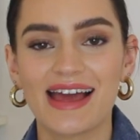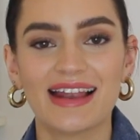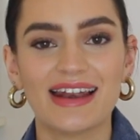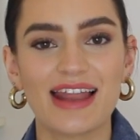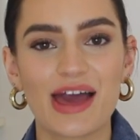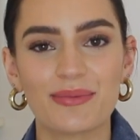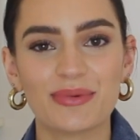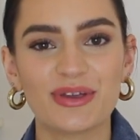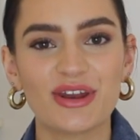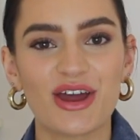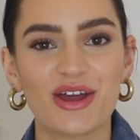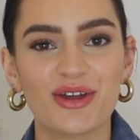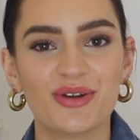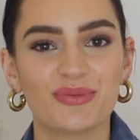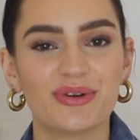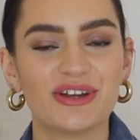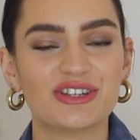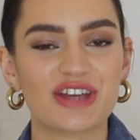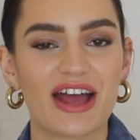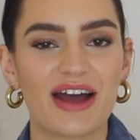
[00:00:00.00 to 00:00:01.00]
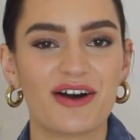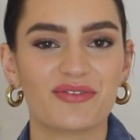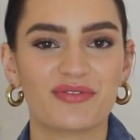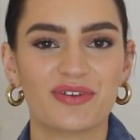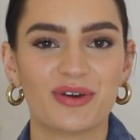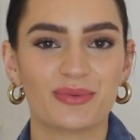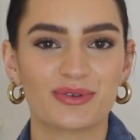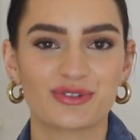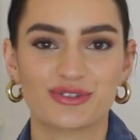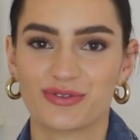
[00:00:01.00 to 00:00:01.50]
Let me know which
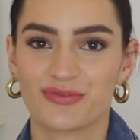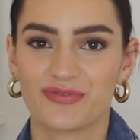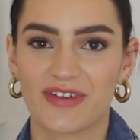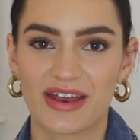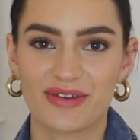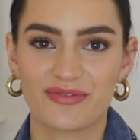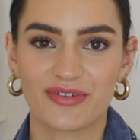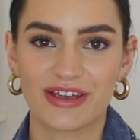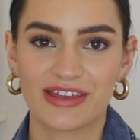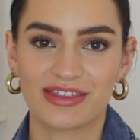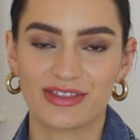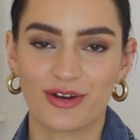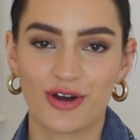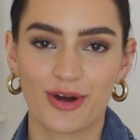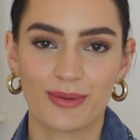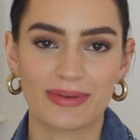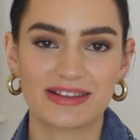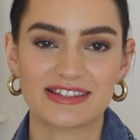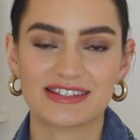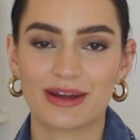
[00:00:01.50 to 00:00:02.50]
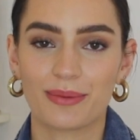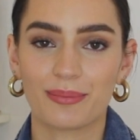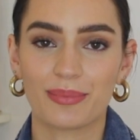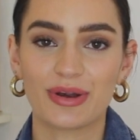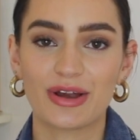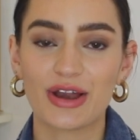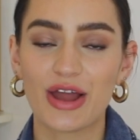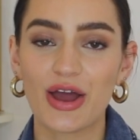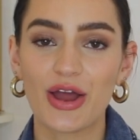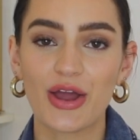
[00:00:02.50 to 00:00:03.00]
outfit was your favorite in the comments down
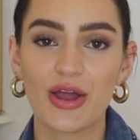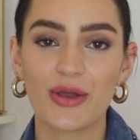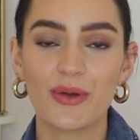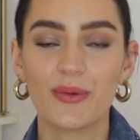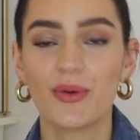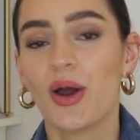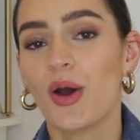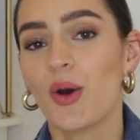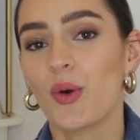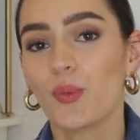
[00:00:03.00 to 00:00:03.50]
below.